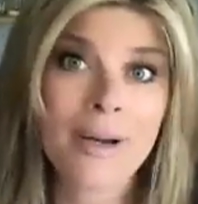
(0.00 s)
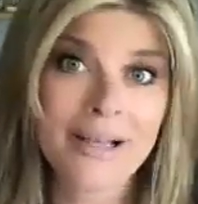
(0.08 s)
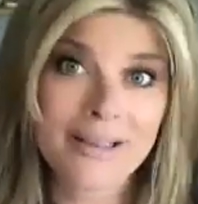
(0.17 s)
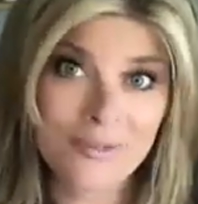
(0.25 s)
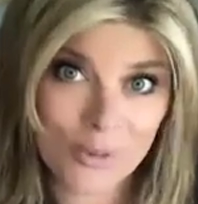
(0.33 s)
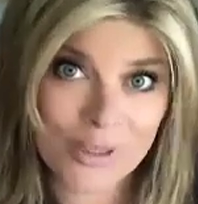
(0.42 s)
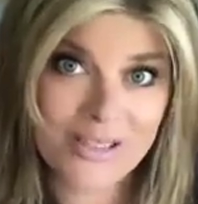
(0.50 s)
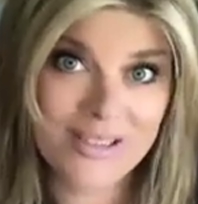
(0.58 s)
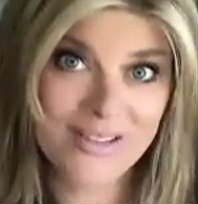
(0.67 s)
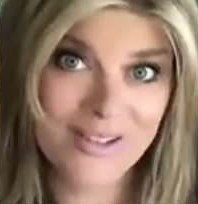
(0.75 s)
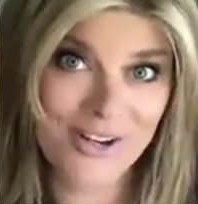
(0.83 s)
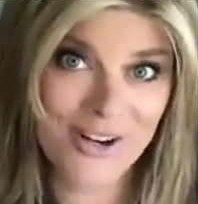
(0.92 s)
But the
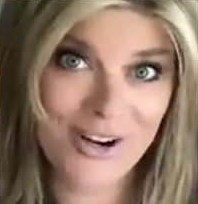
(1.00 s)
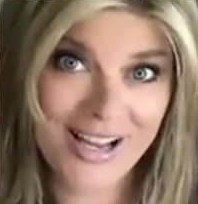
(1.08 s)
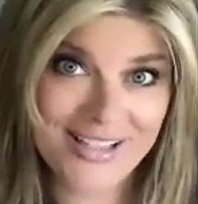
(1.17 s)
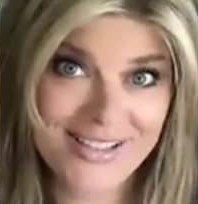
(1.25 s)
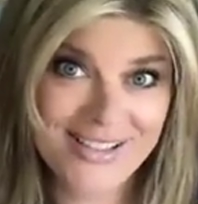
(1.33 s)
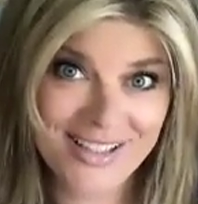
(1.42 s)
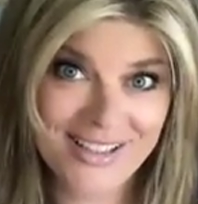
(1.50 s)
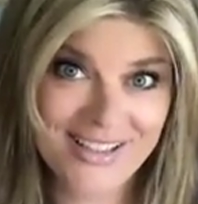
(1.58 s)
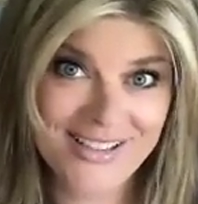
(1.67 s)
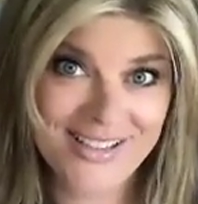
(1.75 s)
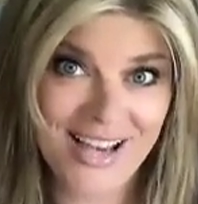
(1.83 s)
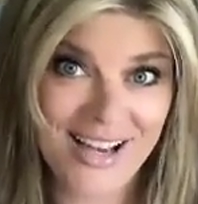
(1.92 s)
voices in our heads
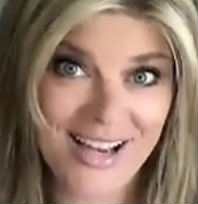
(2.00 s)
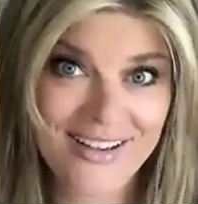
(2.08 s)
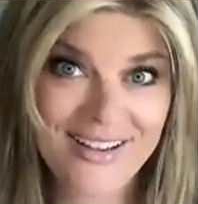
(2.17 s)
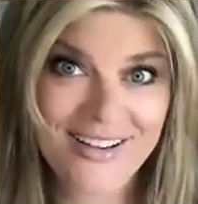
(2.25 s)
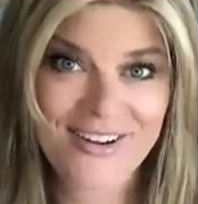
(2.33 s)
tell us that.